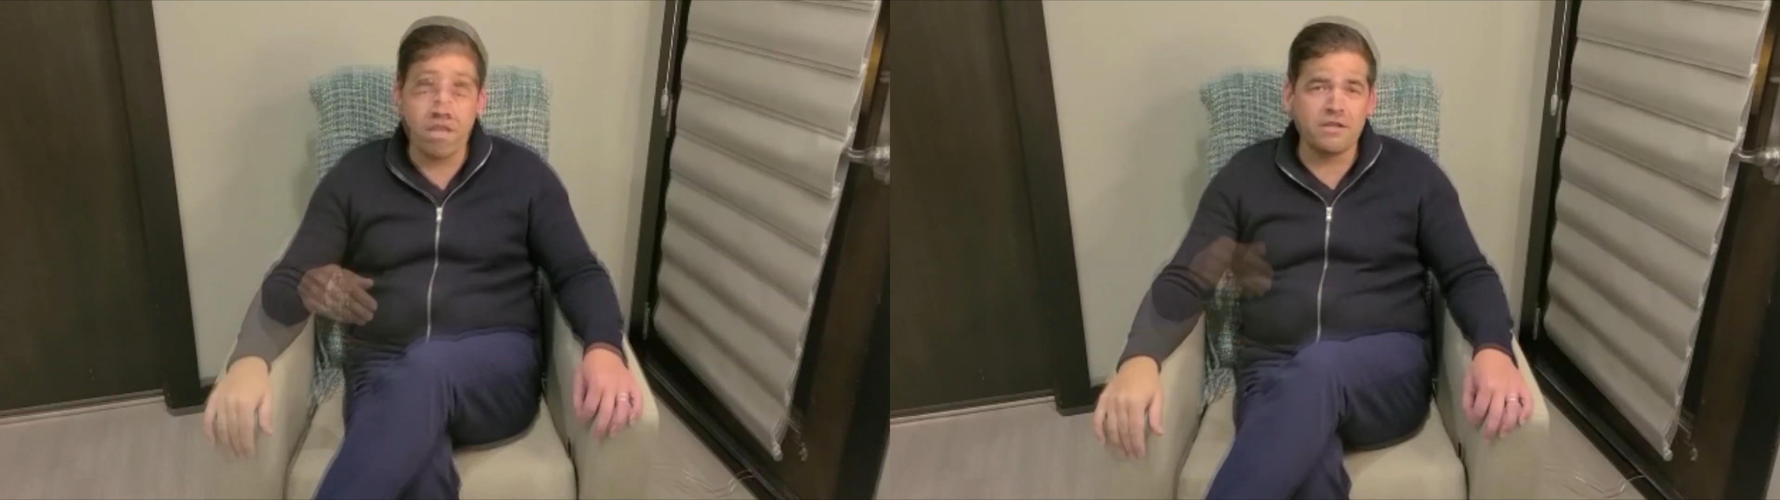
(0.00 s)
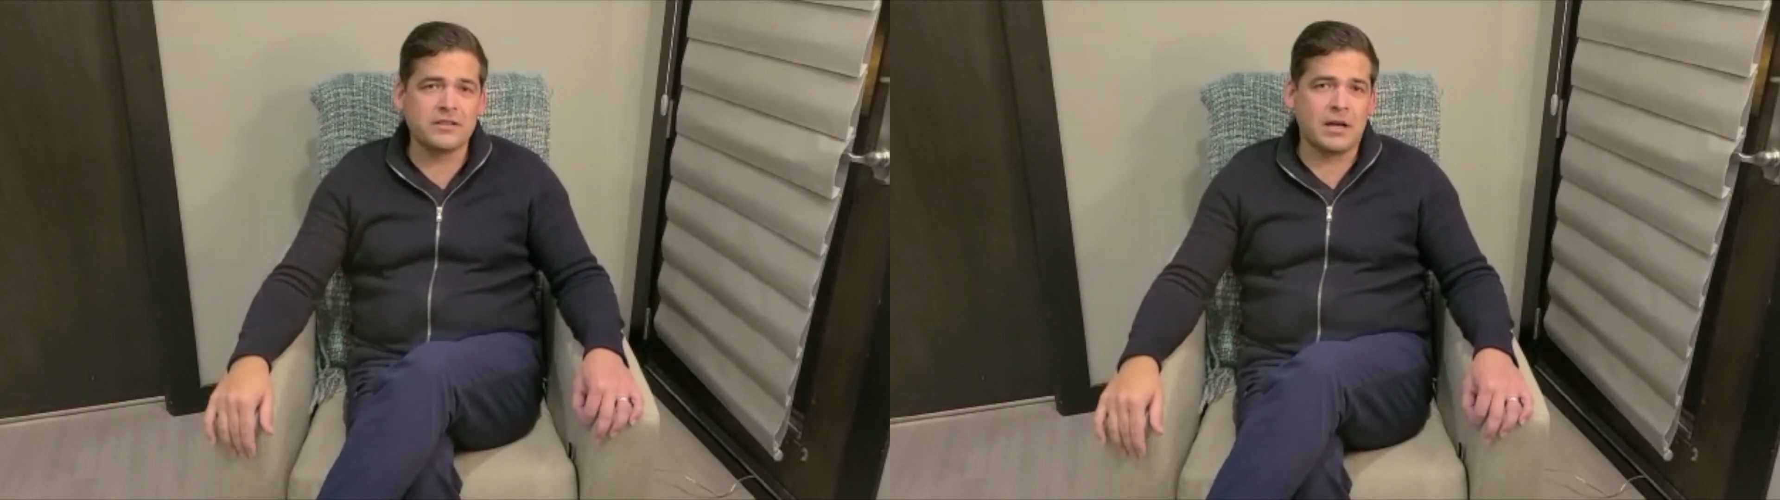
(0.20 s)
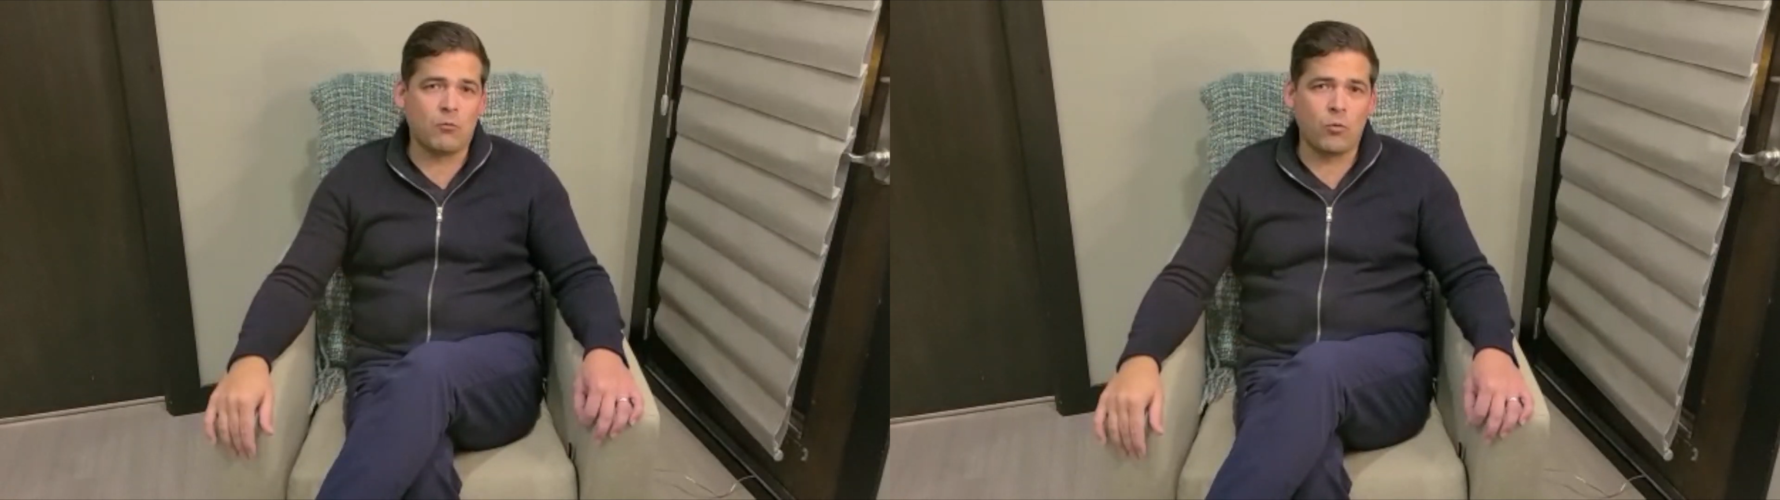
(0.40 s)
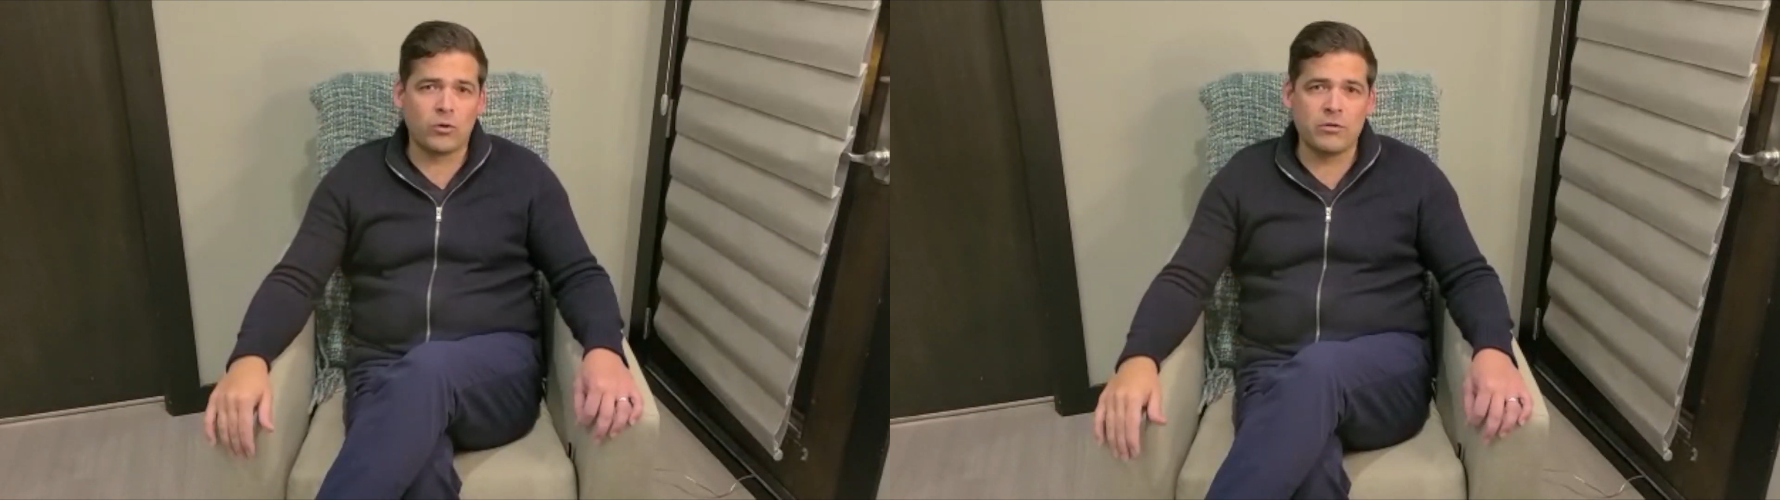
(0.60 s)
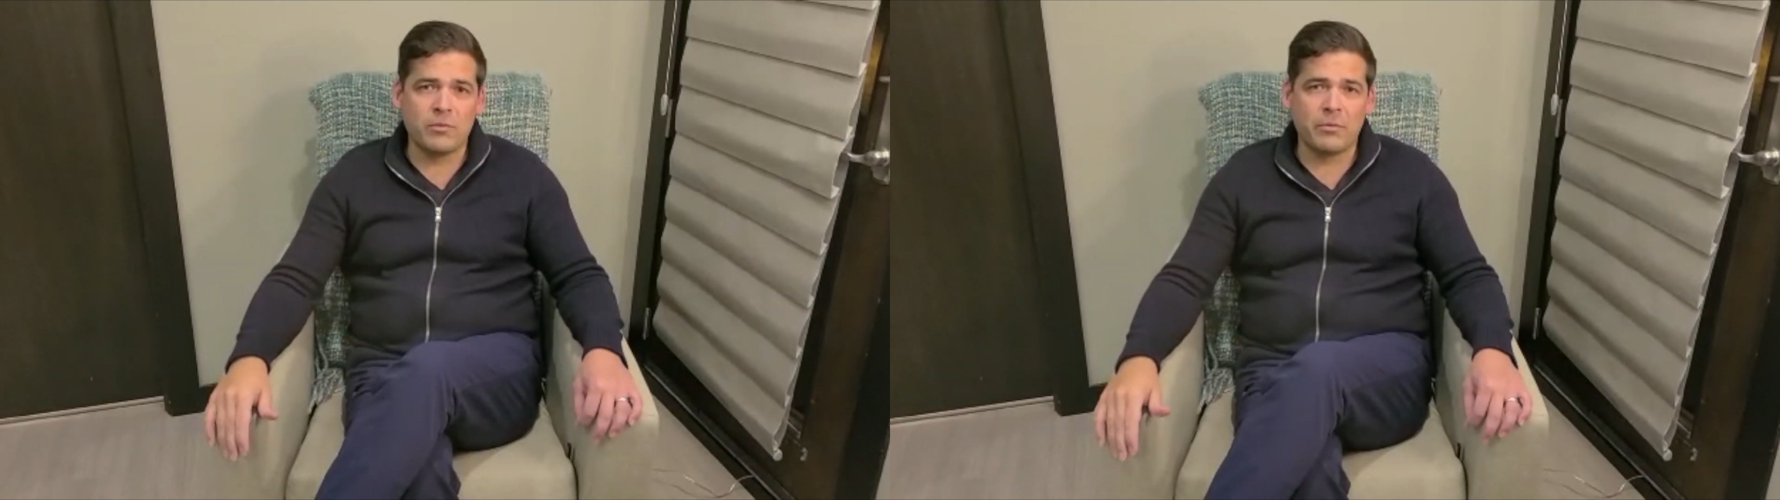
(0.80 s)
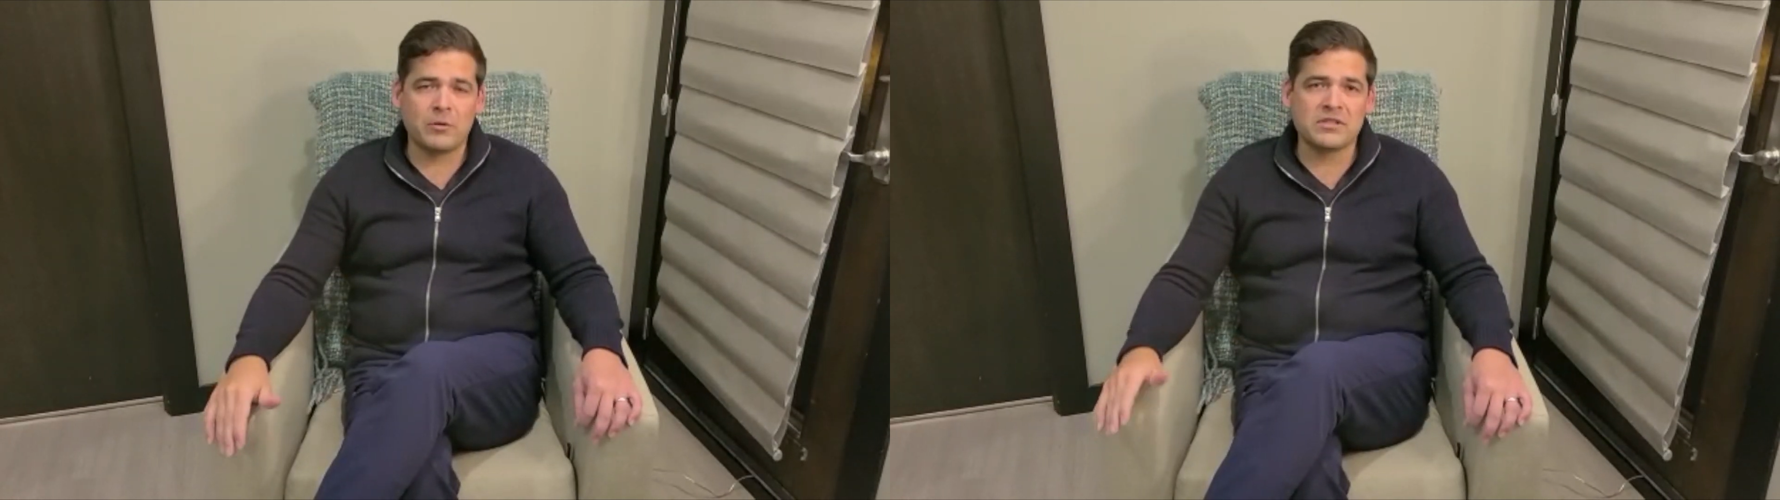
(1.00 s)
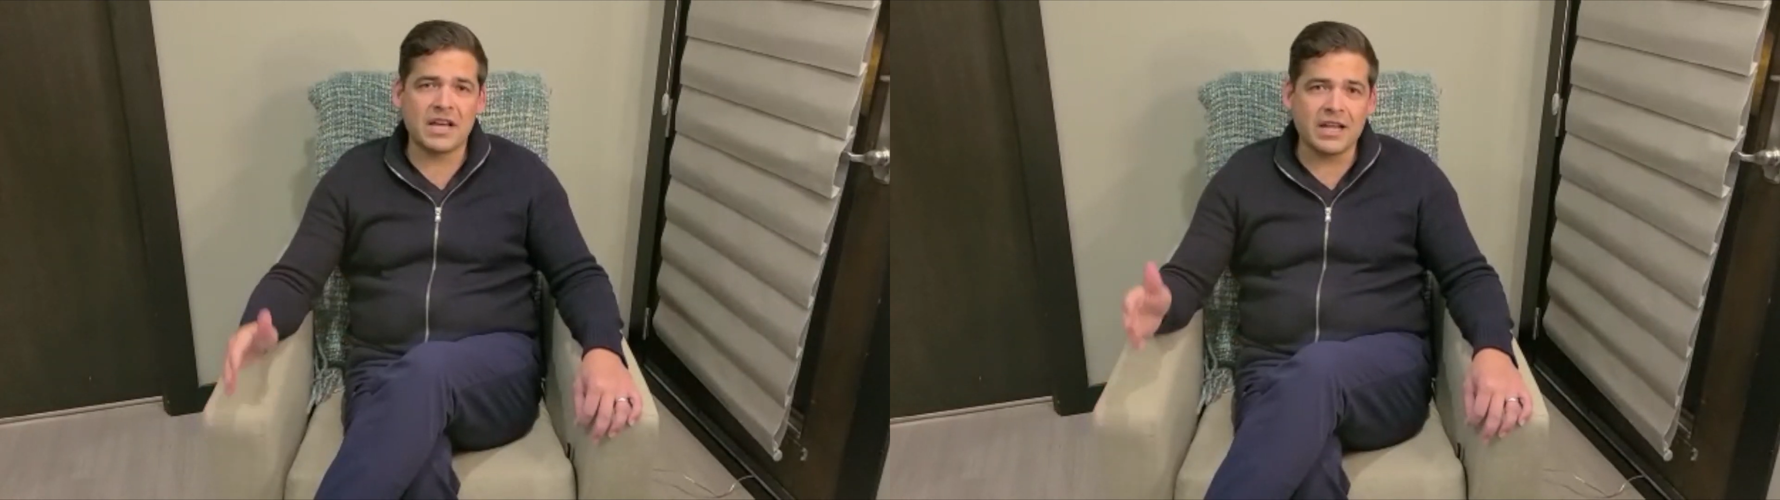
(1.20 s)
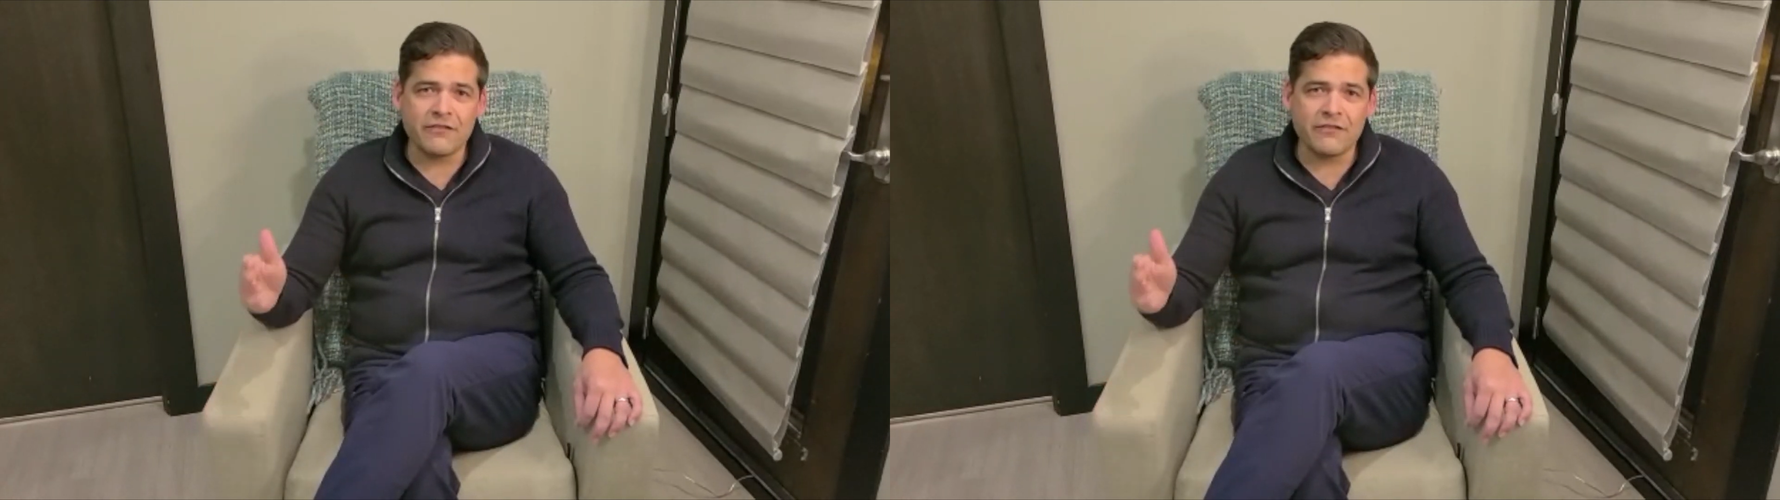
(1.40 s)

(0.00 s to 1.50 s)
You warn them about side